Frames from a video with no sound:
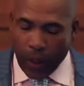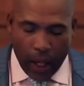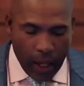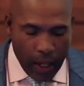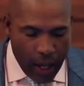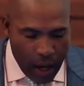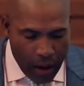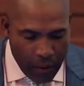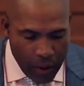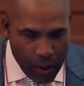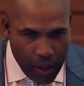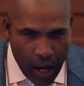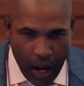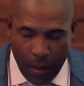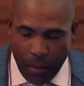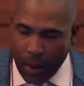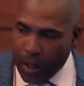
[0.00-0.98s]
And every
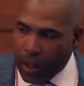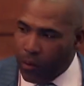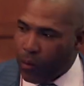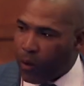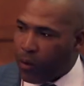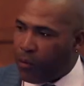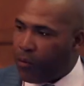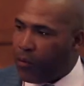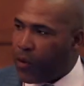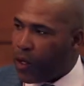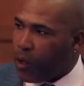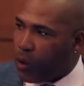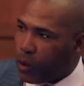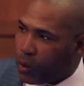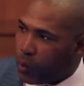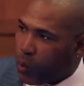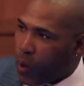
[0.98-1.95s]
time he
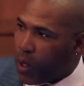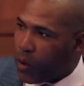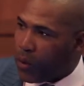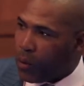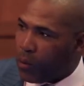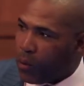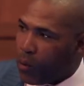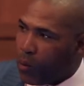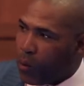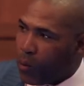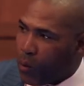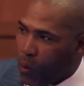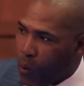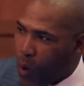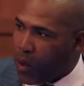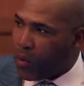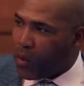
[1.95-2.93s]
reveals one,
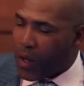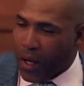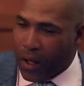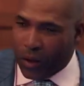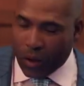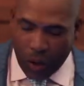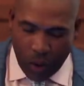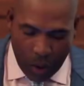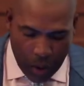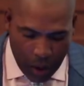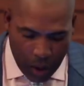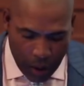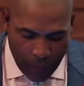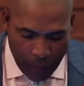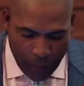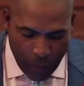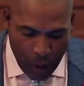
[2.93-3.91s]
one thing to
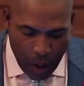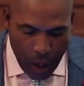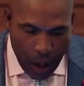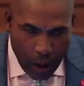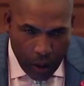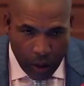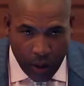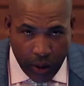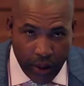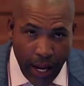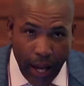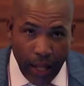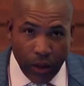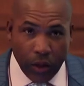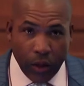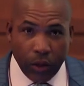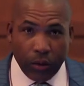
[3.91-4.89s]
her, her
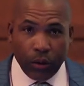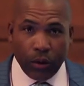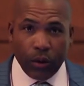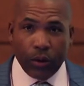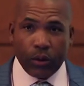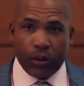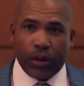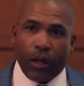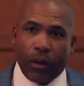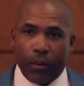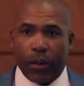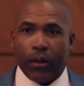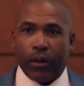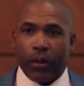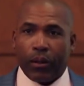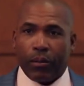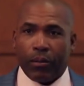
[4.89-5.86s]
stature grows up
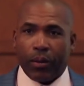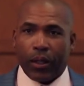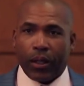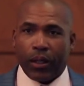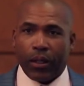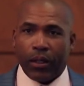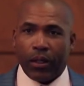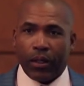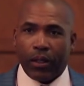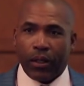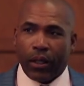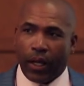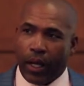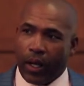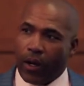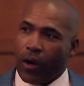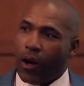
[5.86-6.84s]
a little bit
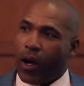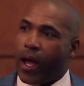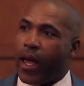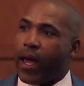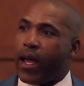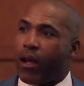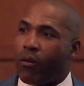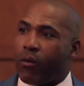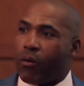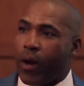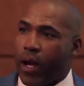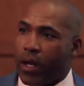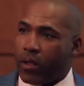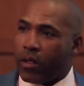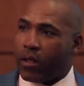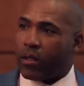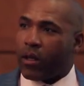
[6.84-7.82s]
and her head
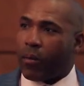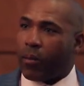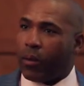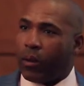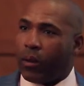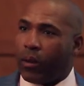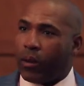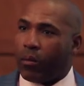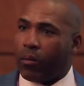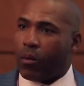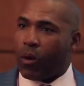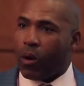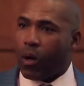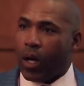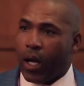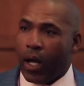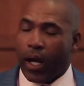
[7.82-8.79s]
raises up a little
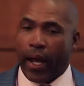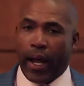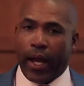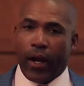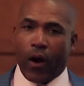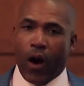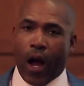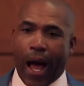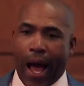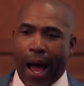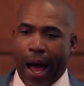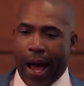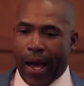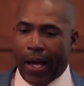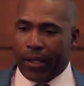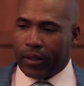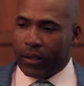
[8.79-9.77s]
more and her
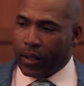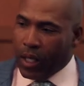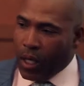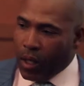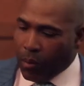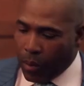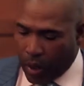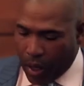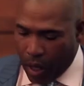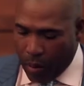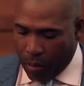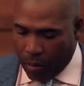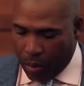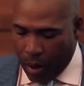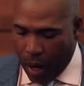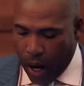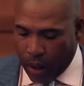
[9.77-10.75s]
eyes
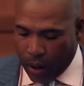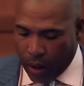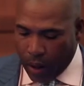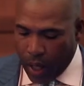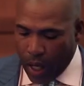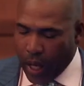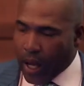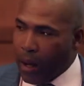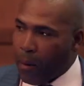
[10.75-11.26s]
become brighter.